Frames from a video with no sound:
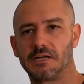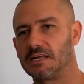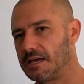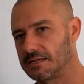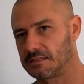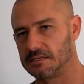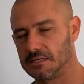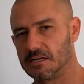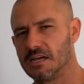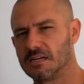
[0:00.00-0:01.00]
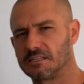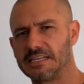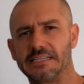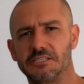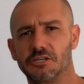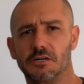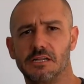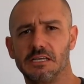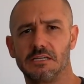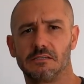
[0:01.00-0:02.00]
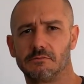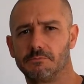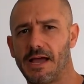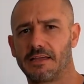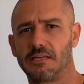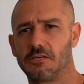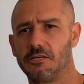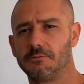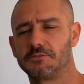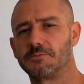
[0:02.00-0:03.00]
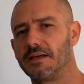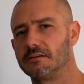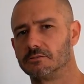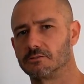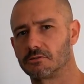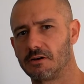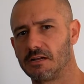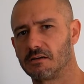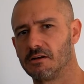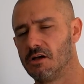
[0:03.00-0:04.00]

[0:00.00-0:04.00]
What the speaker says: I like the Clean Dirty packing cubes by Eagle Creek,